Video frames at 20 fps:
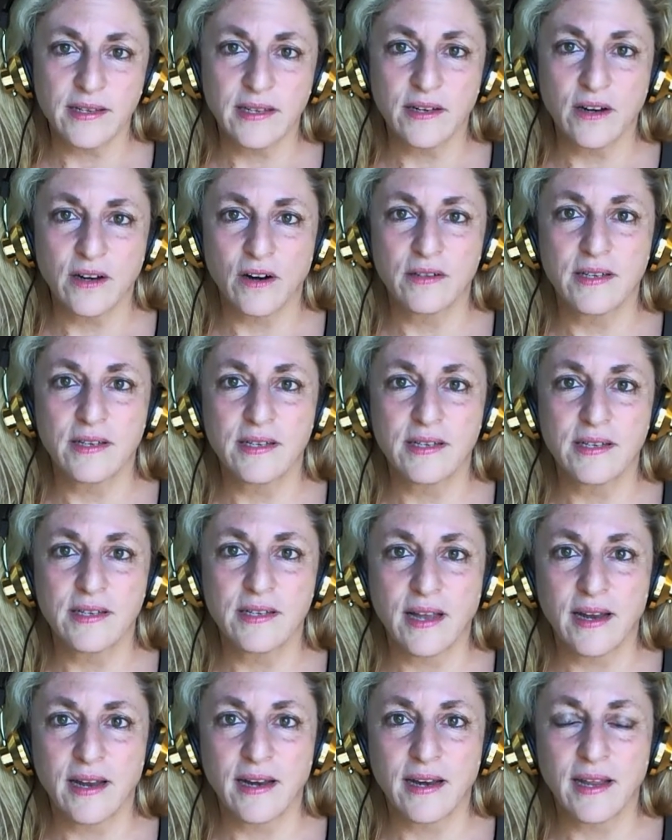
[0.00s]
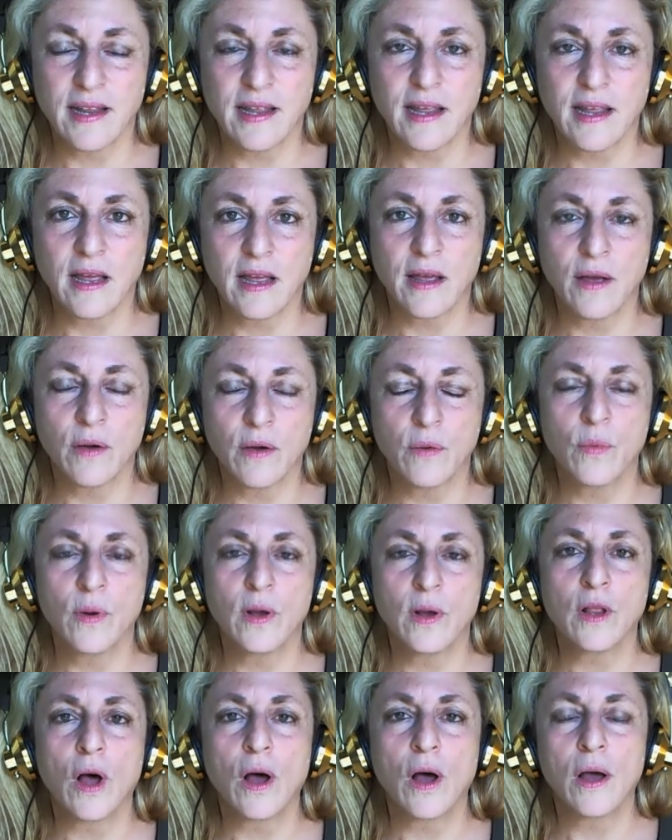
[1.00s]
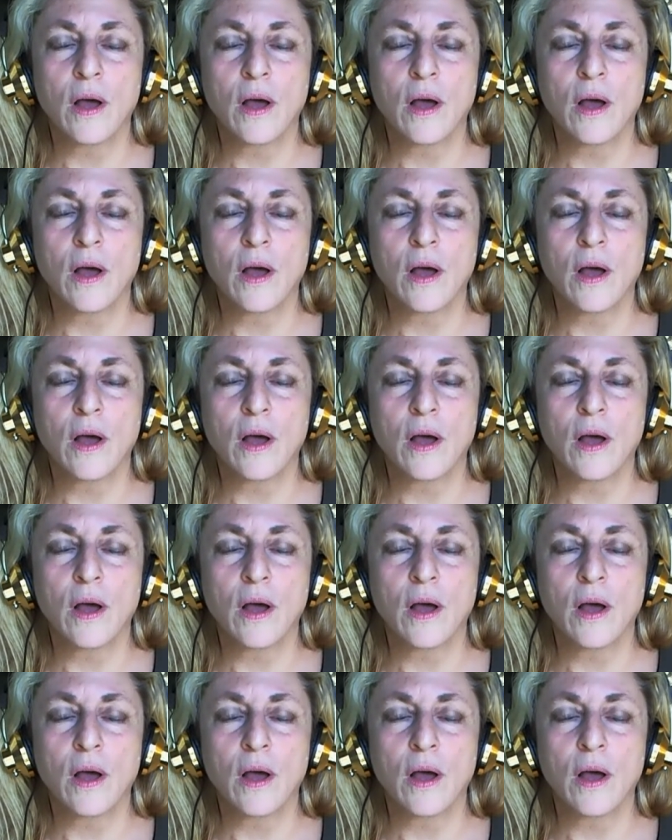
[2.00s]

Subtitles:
in our society will